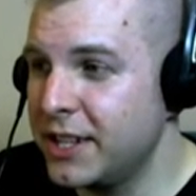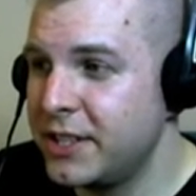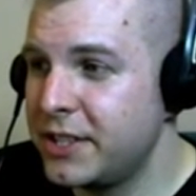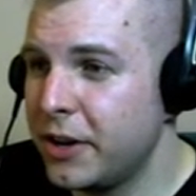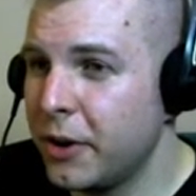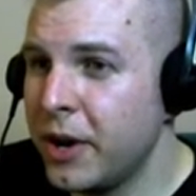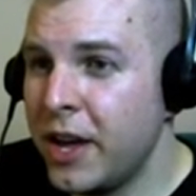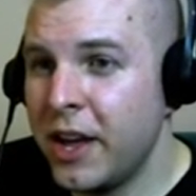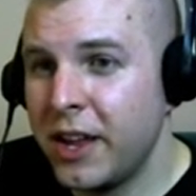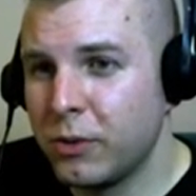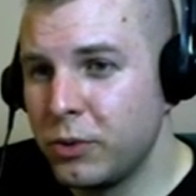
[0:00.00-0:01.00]
And so
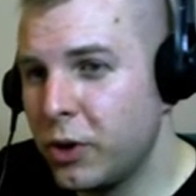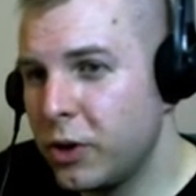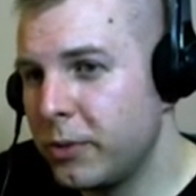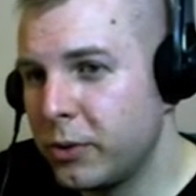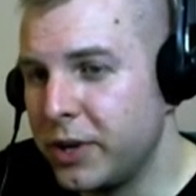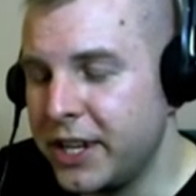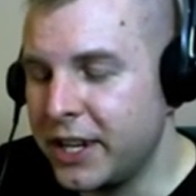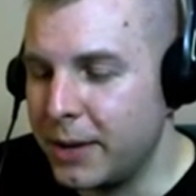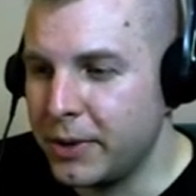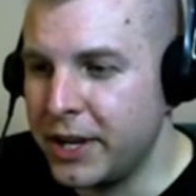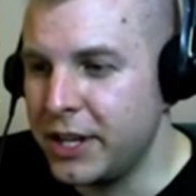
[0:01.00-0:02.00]
normal reading
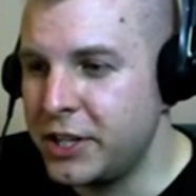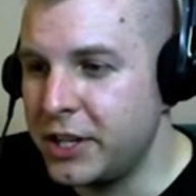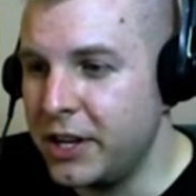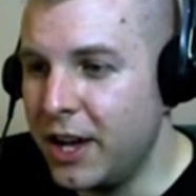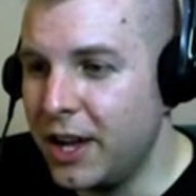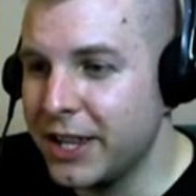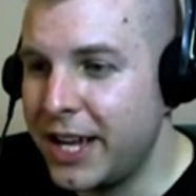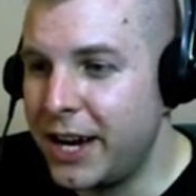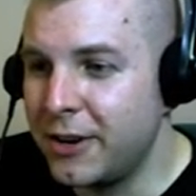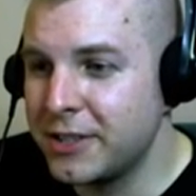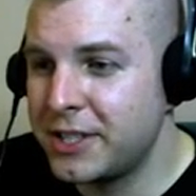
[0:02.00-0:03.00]
comprehension
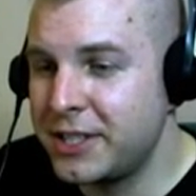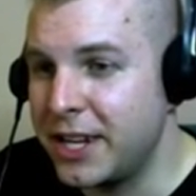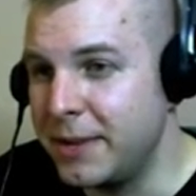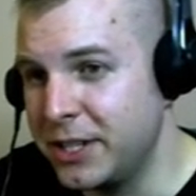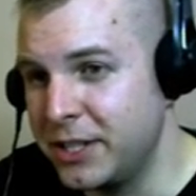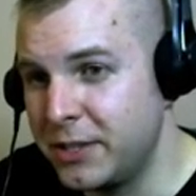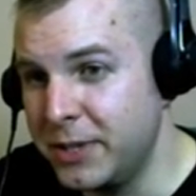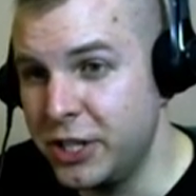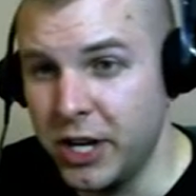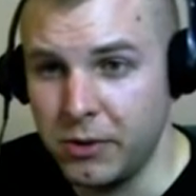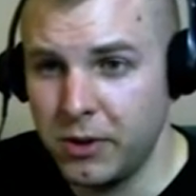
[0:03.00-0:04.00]
allows statements to be
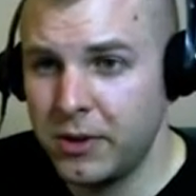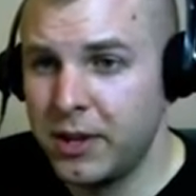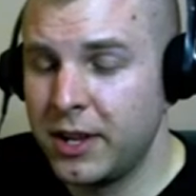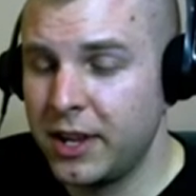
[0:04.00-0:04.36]
general.